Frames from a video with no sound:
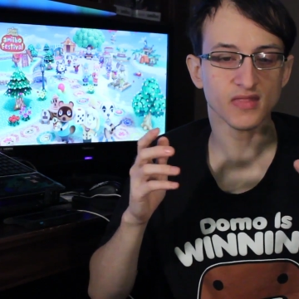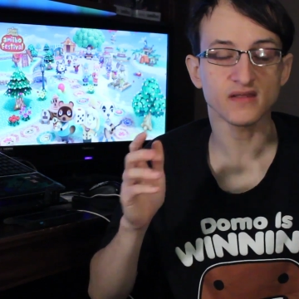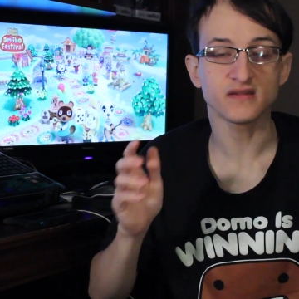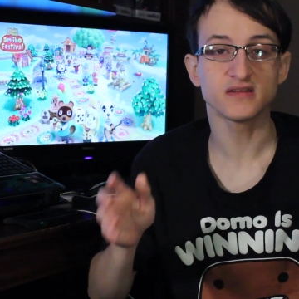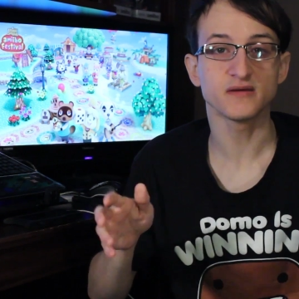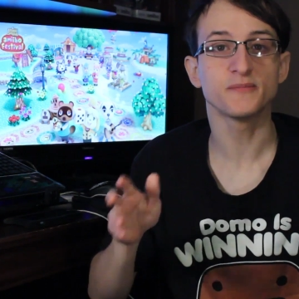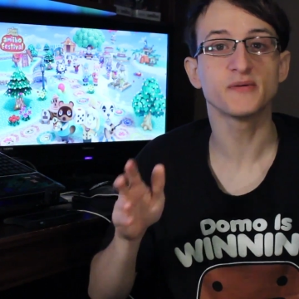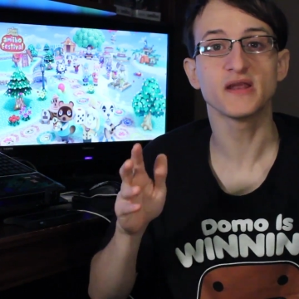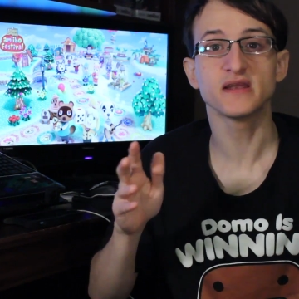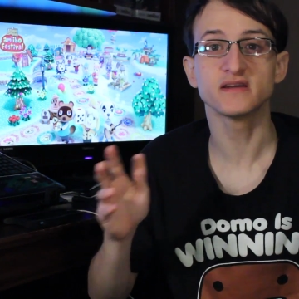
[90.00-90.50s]

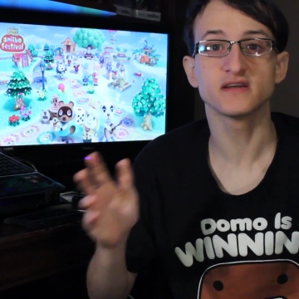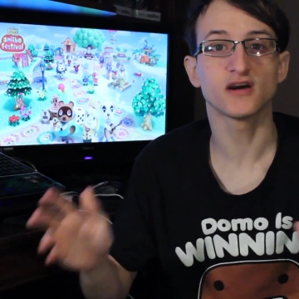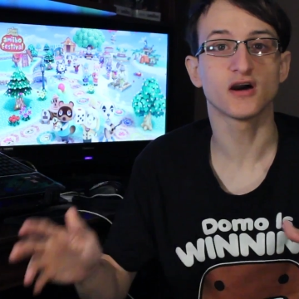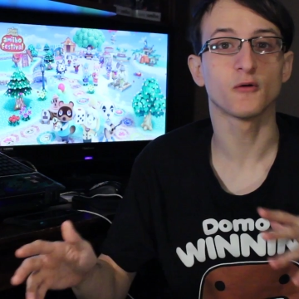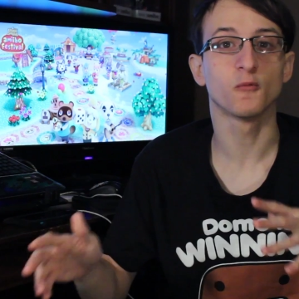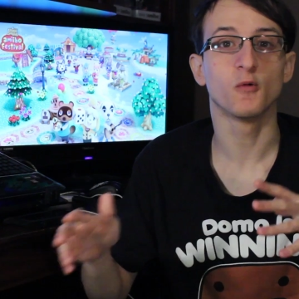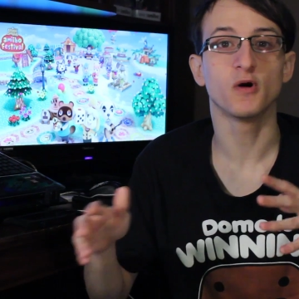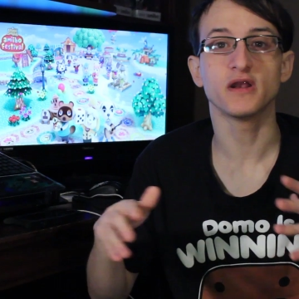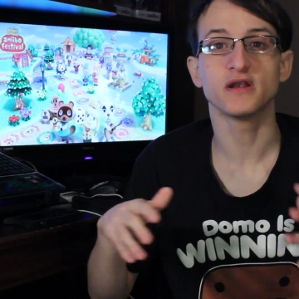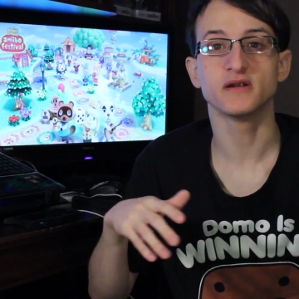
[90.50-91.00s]
depending
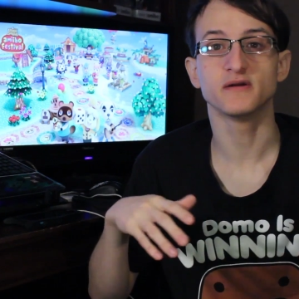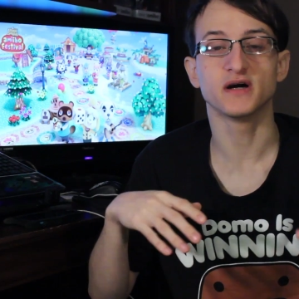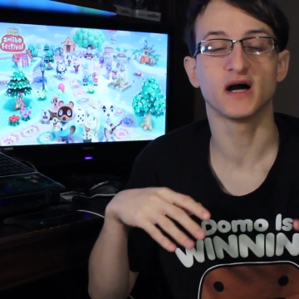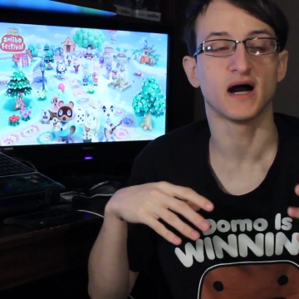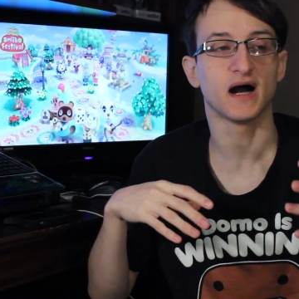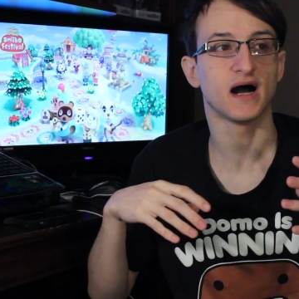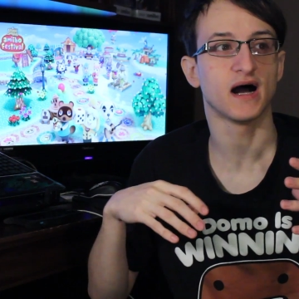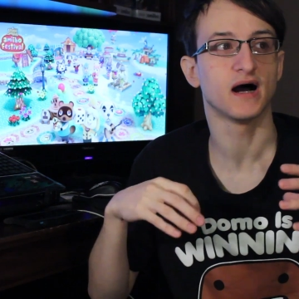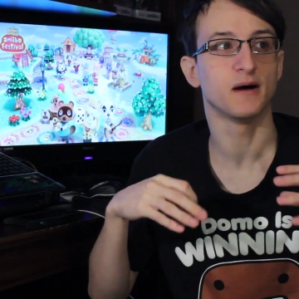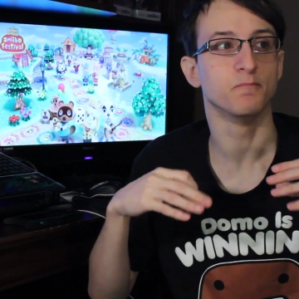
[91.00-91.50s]
on what
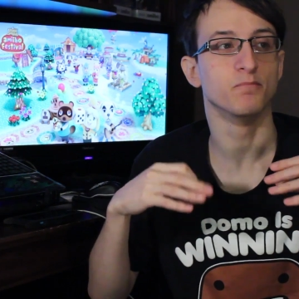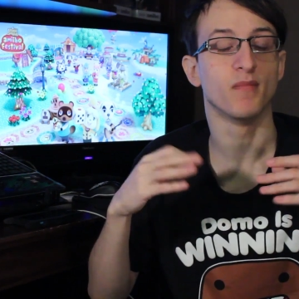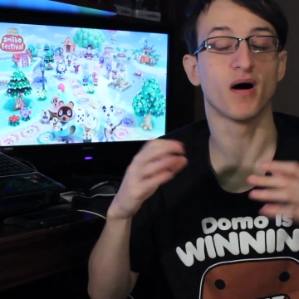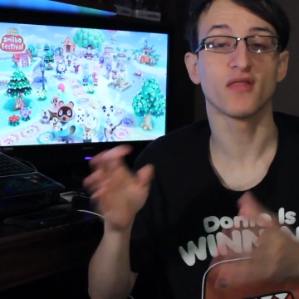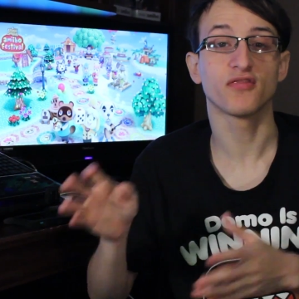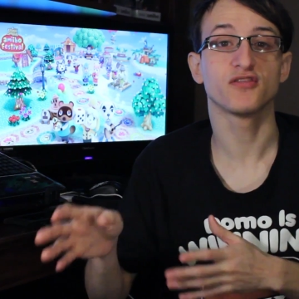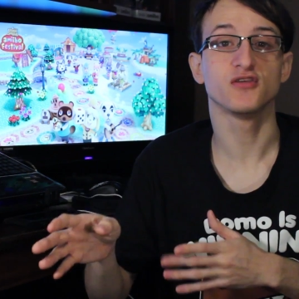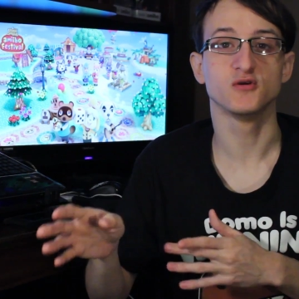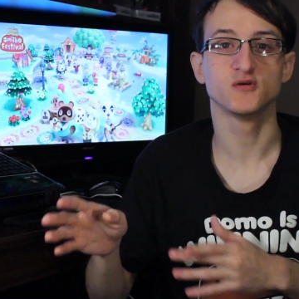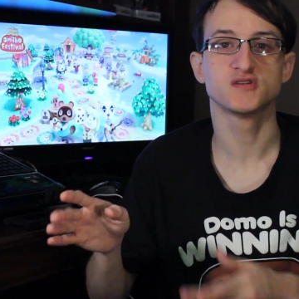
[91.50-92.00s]

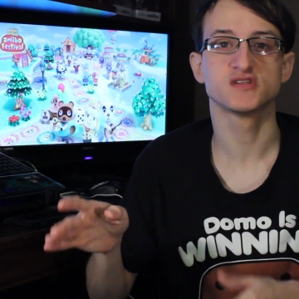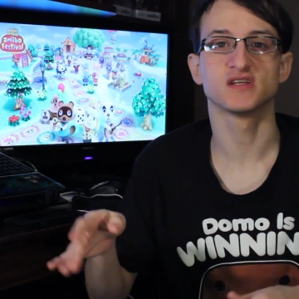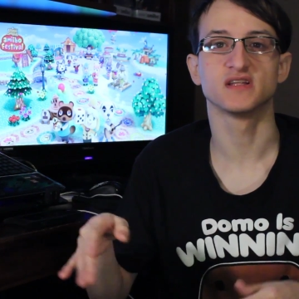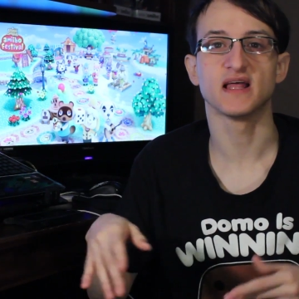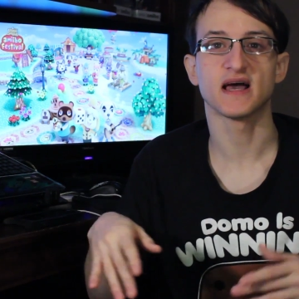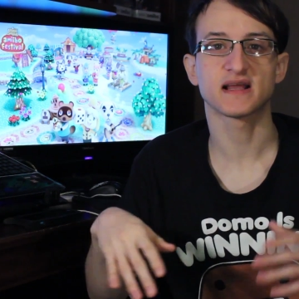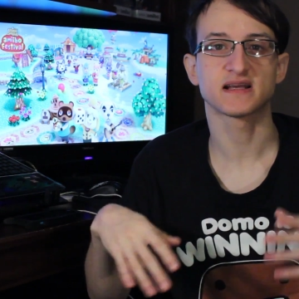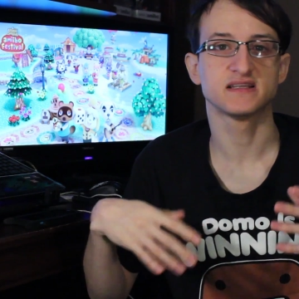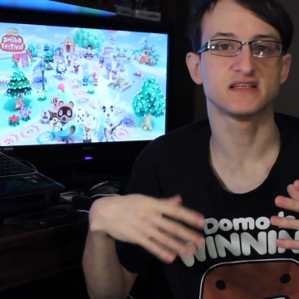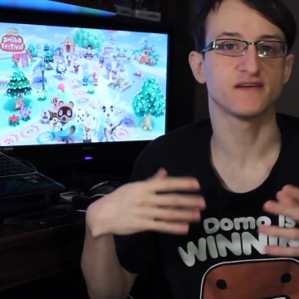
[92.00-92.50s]
month you
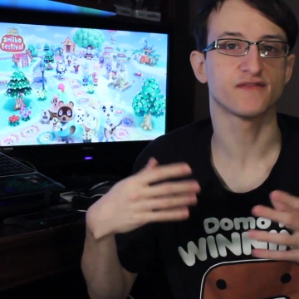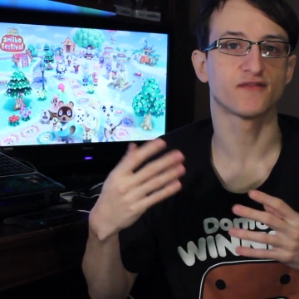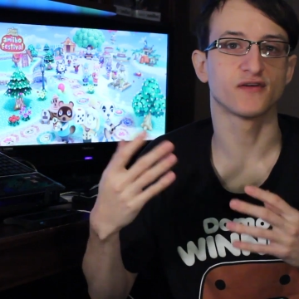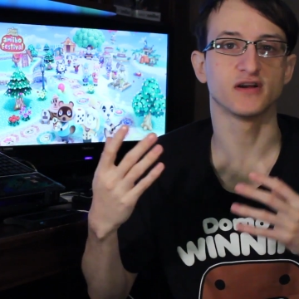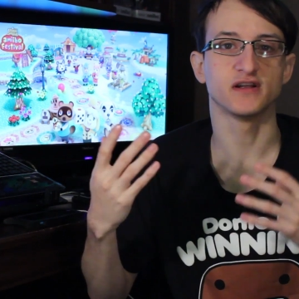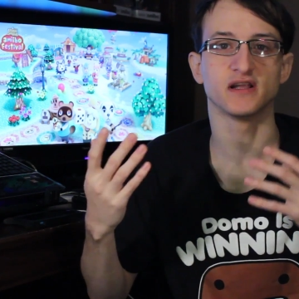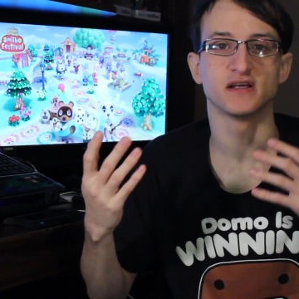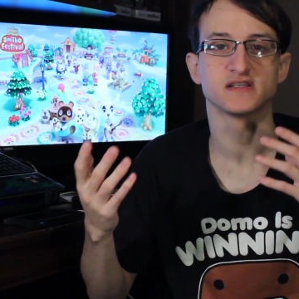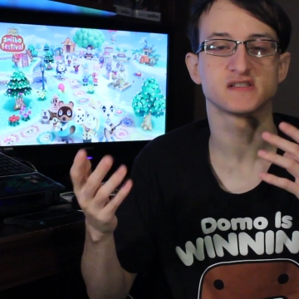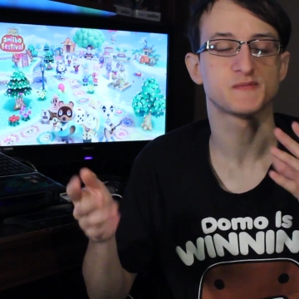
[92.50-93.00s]
select,
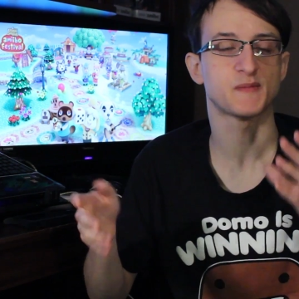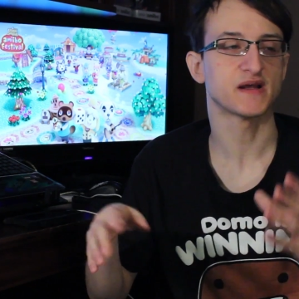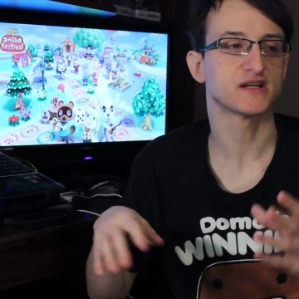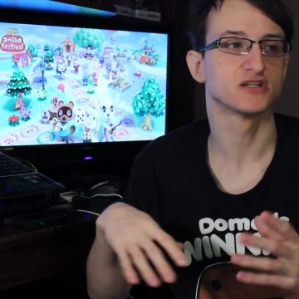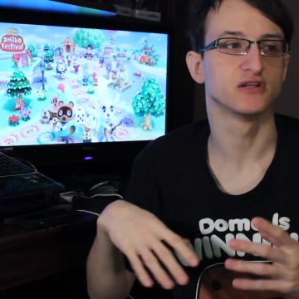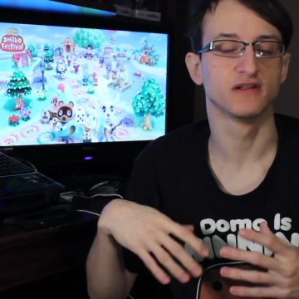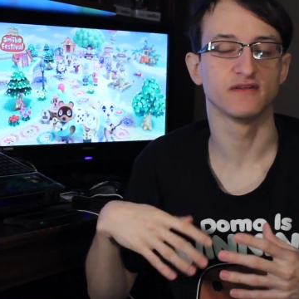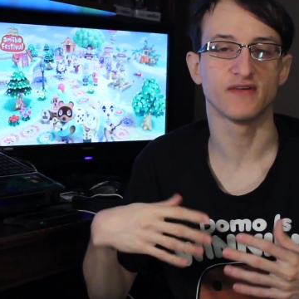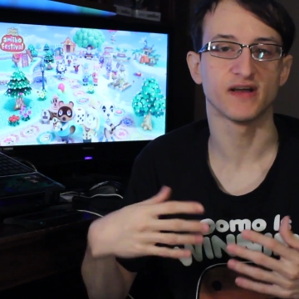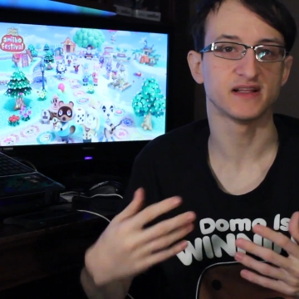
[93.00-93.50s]
different
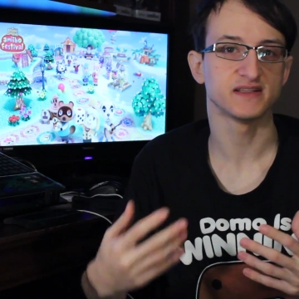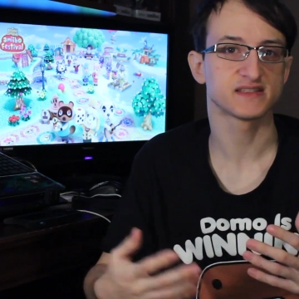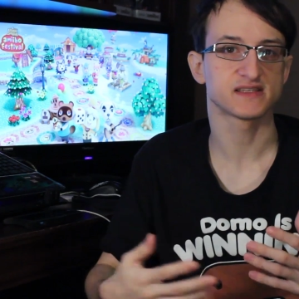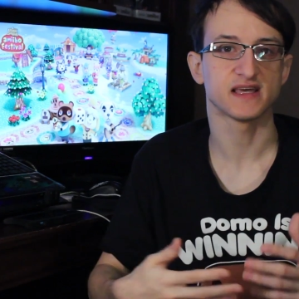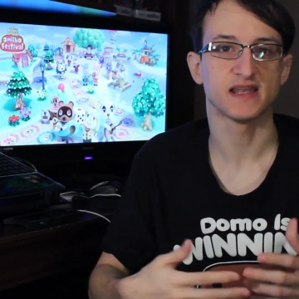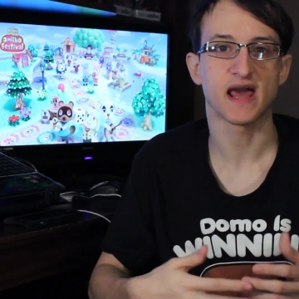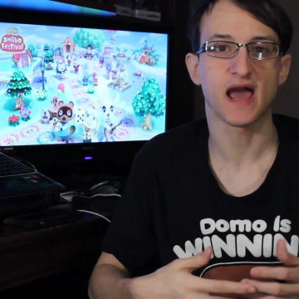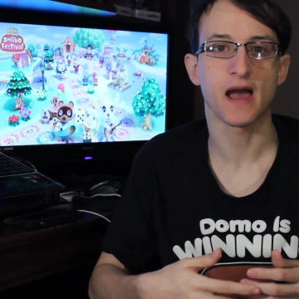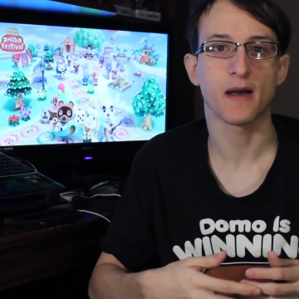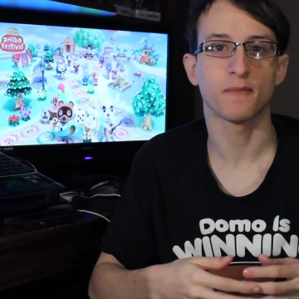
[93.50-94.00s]
special events
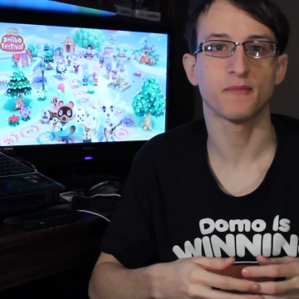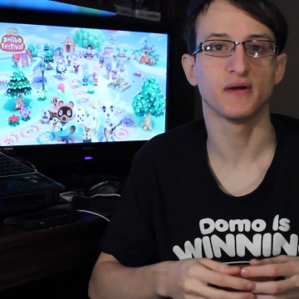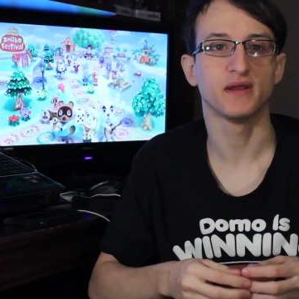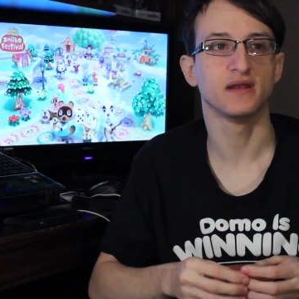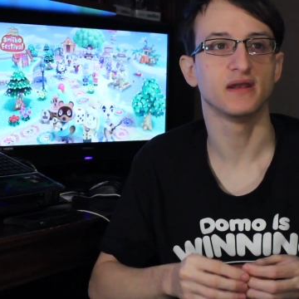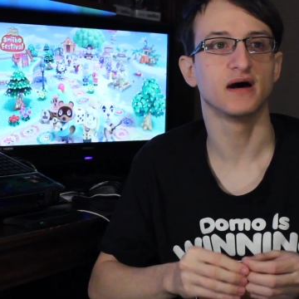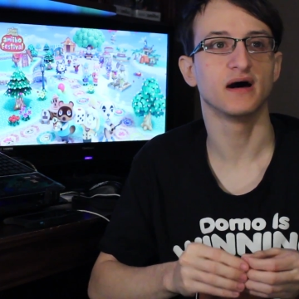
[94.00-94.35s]
can happen.